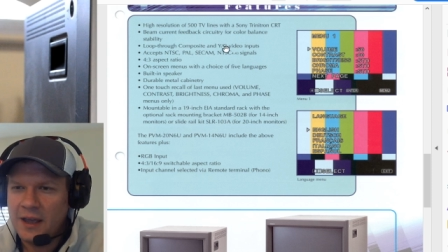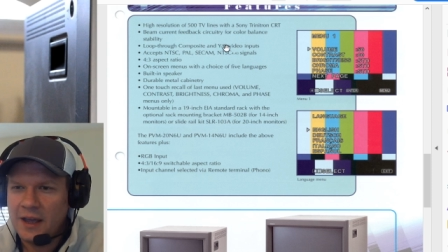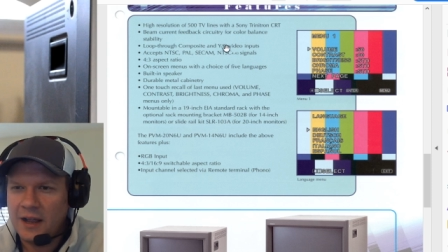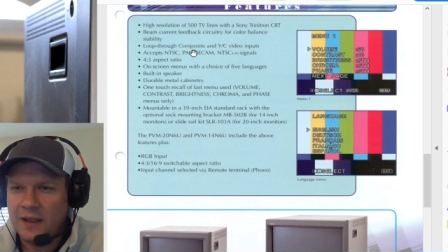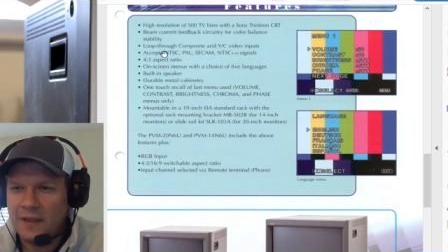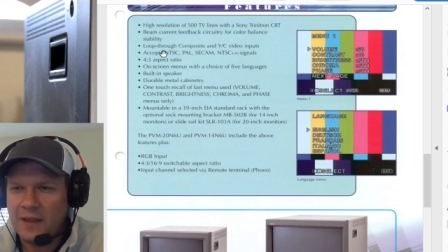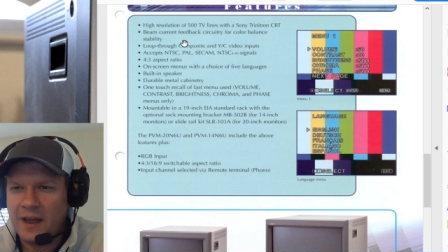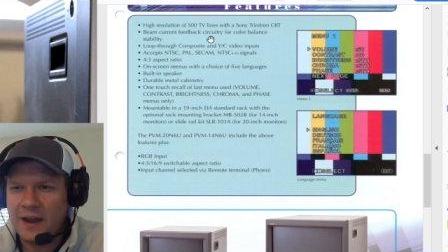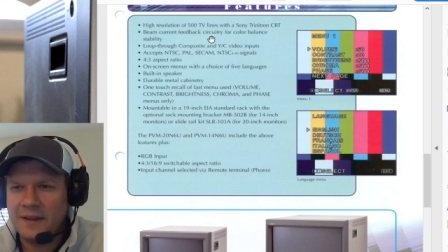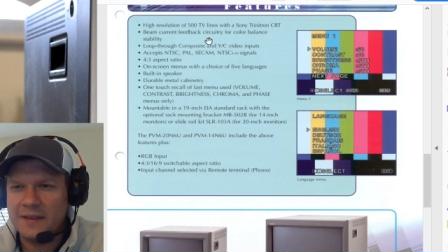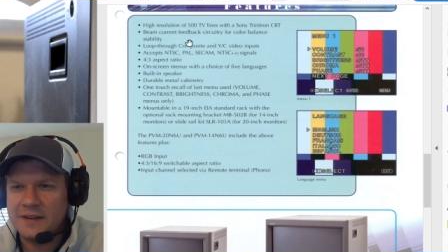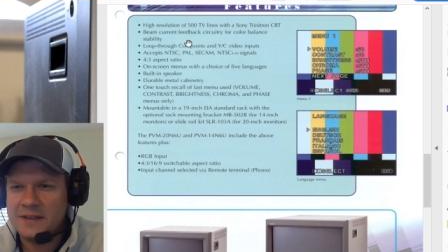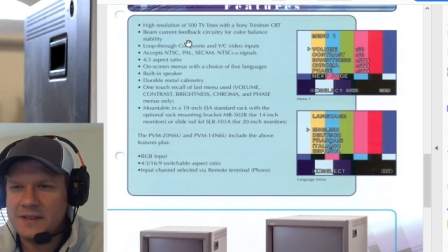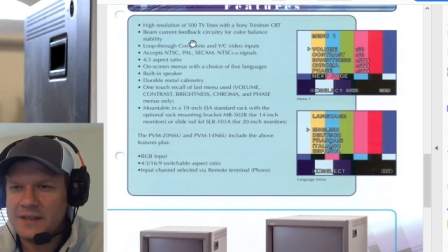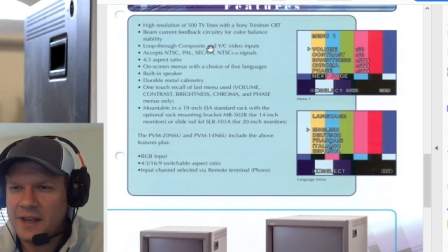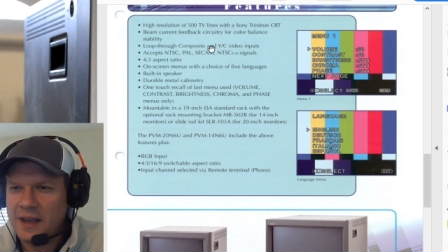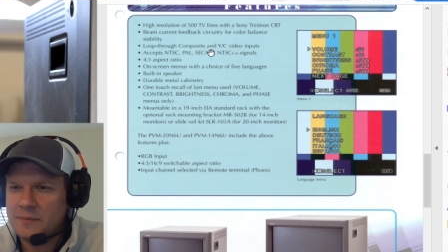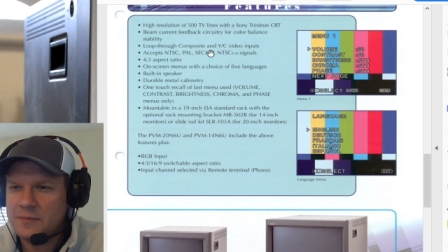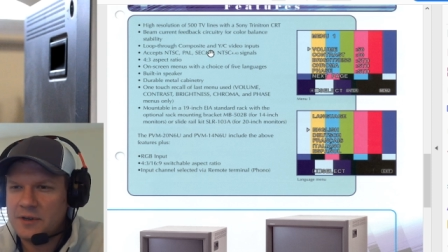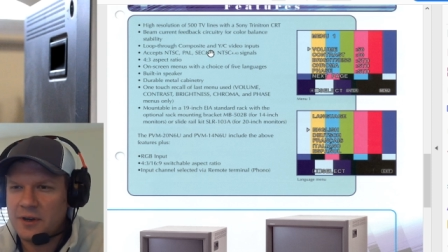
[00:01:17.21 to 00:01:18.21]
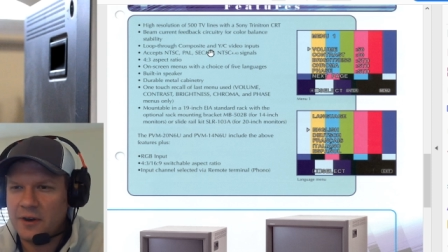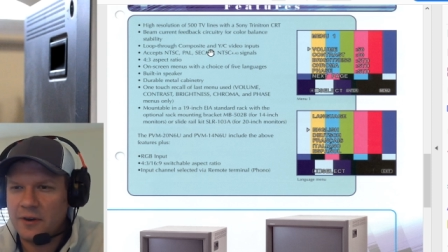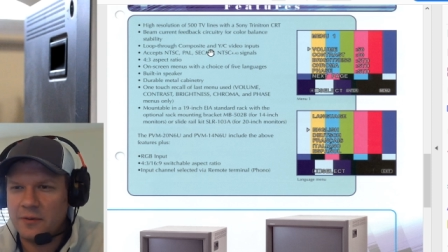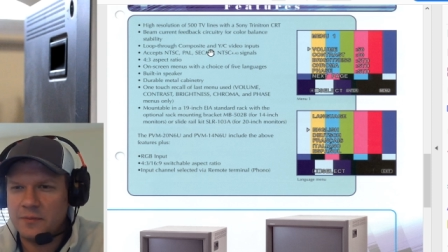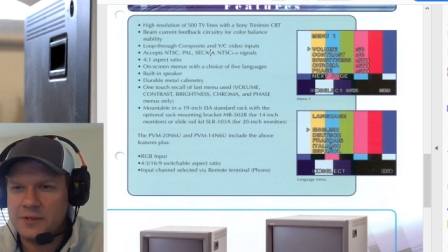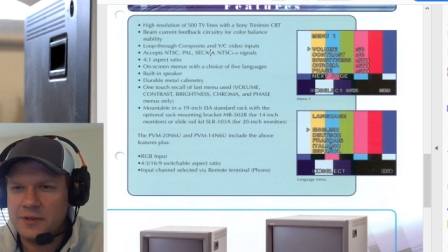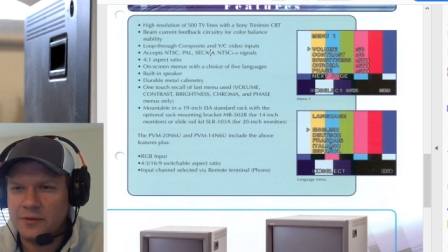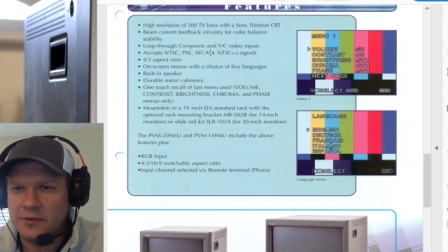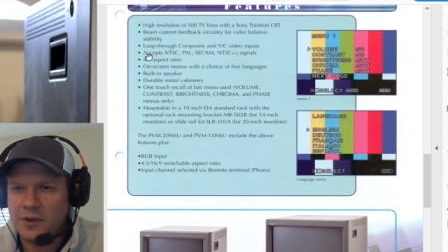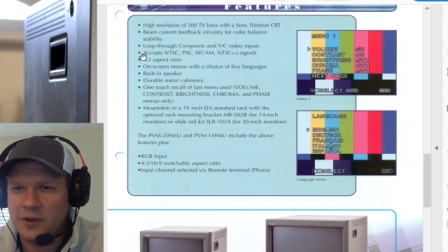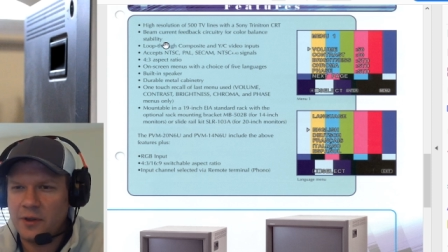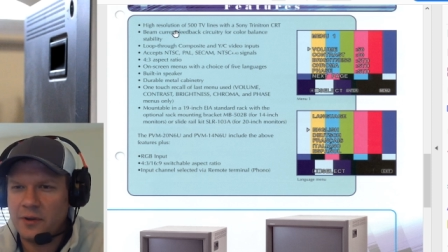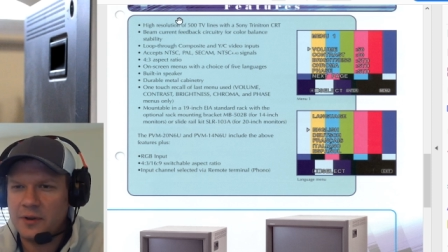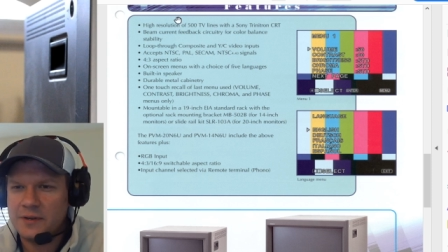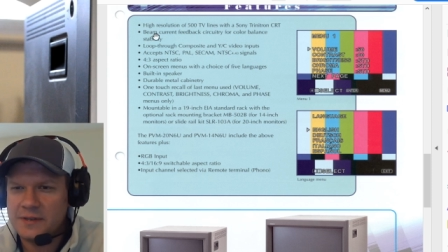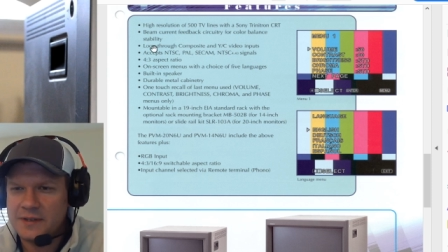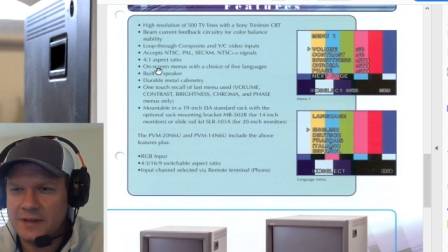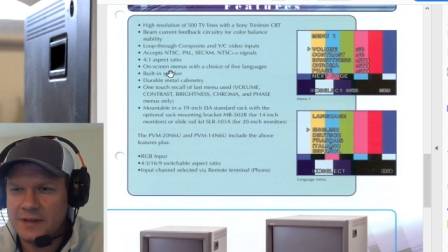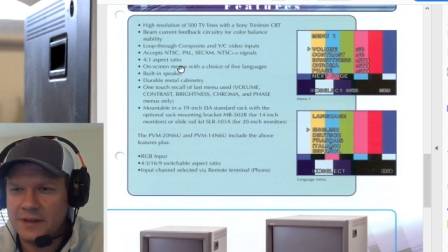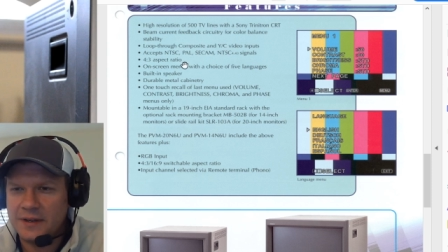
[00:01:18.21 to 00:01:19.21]
A lot of the same terms you'll
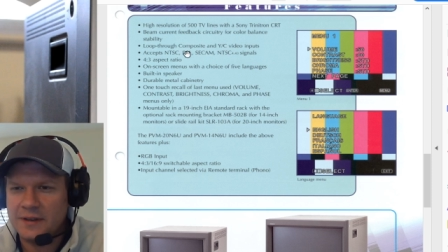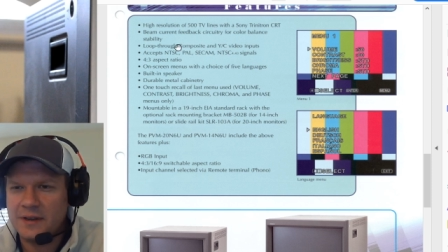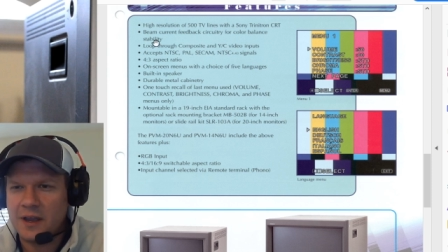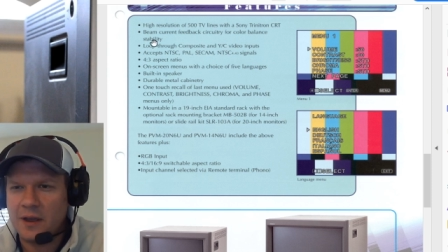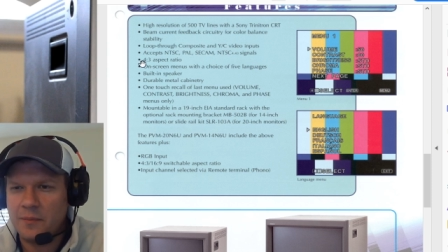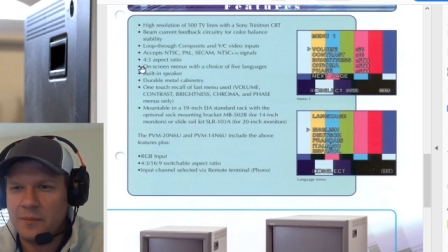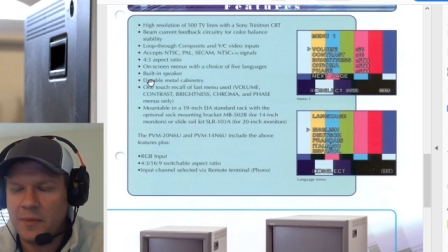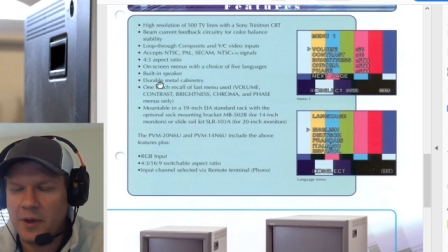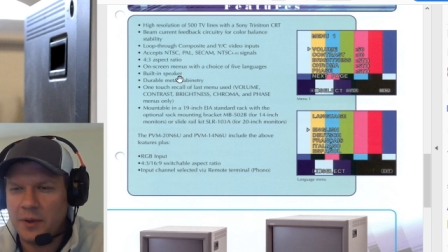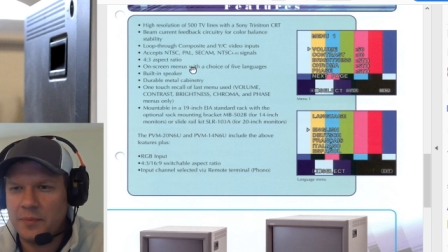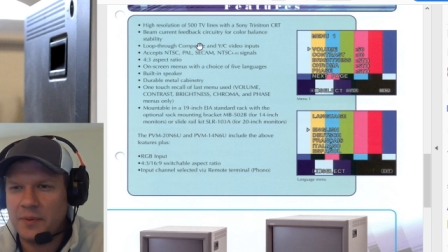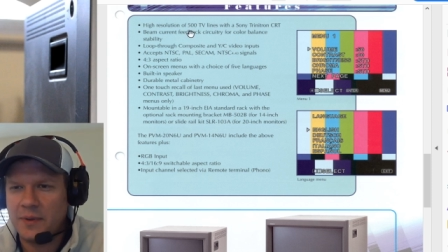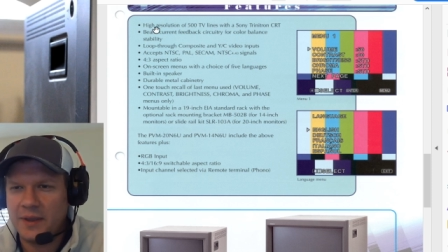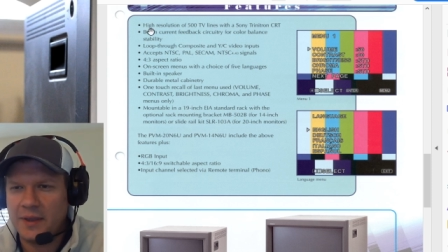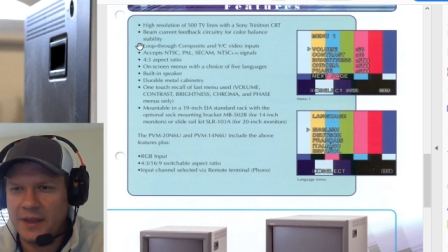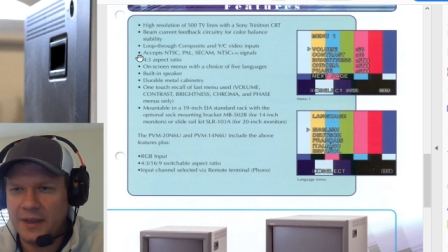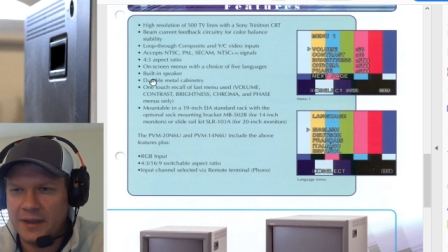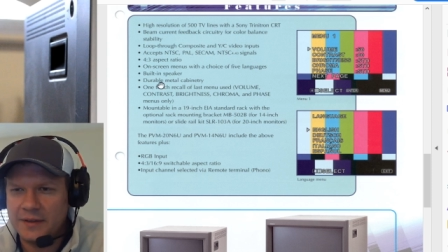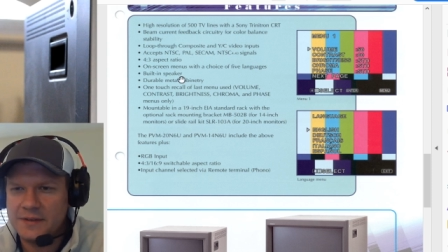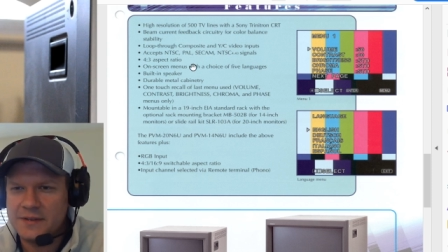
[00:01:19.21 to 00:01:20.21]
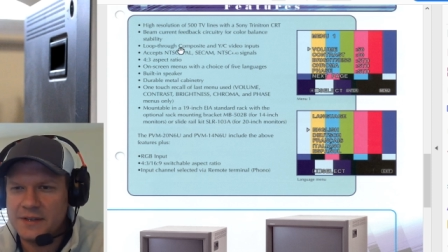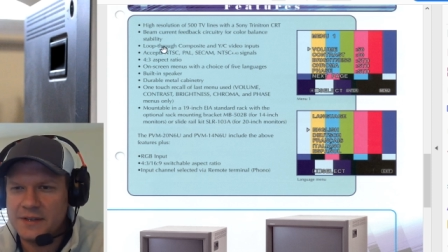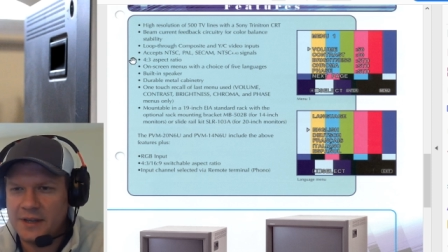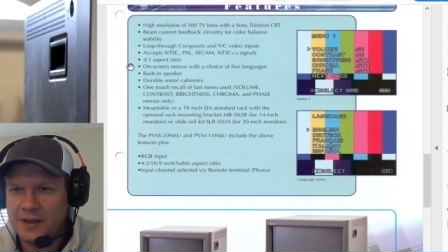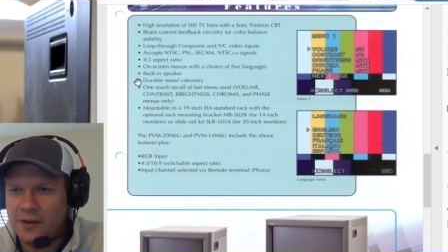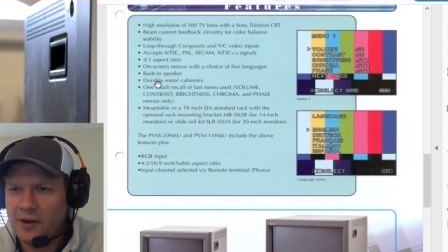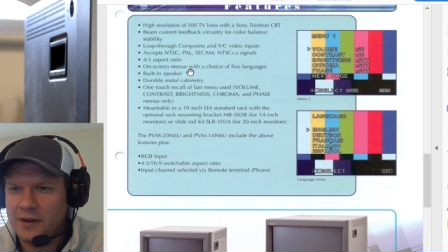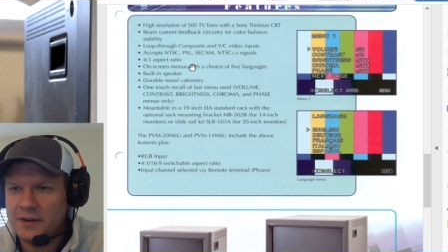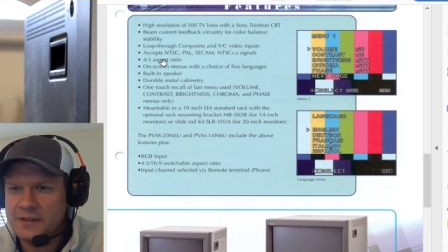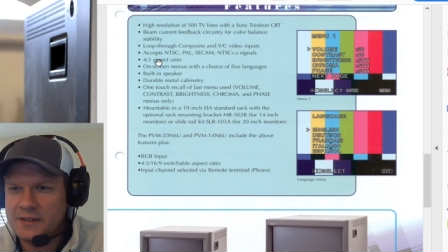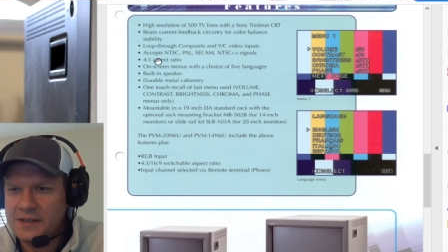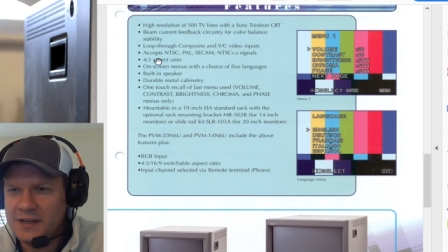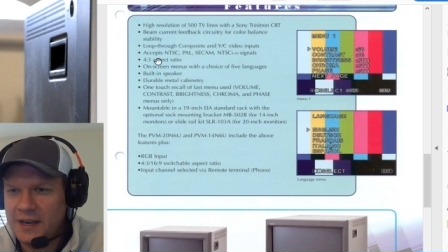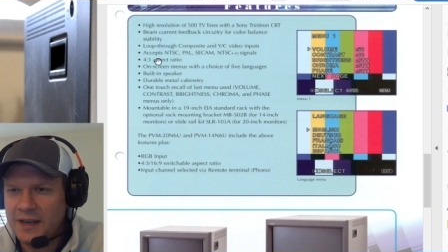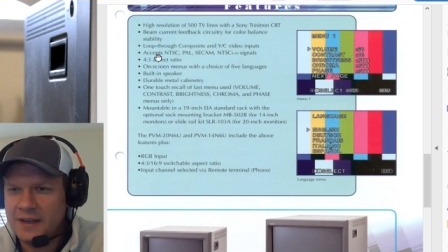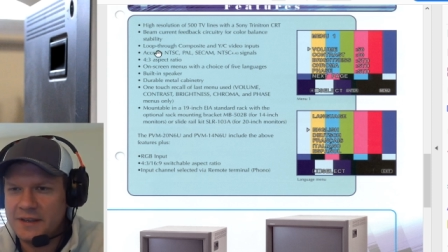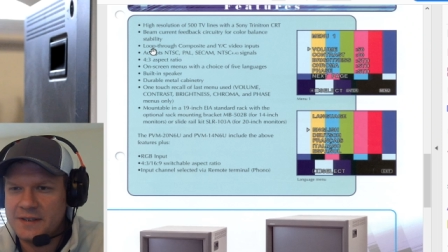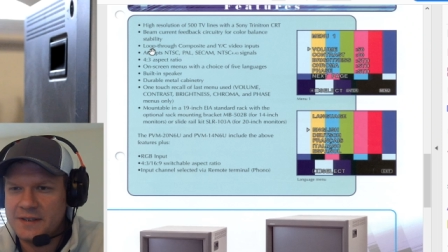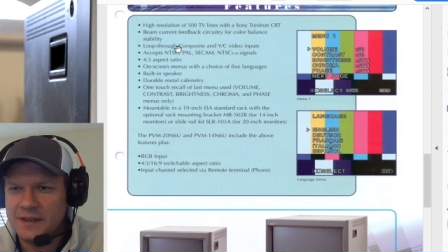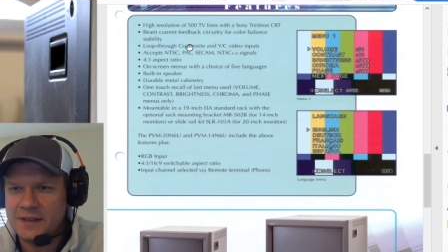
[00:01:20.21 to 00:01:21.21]
notice that come up in CRTs,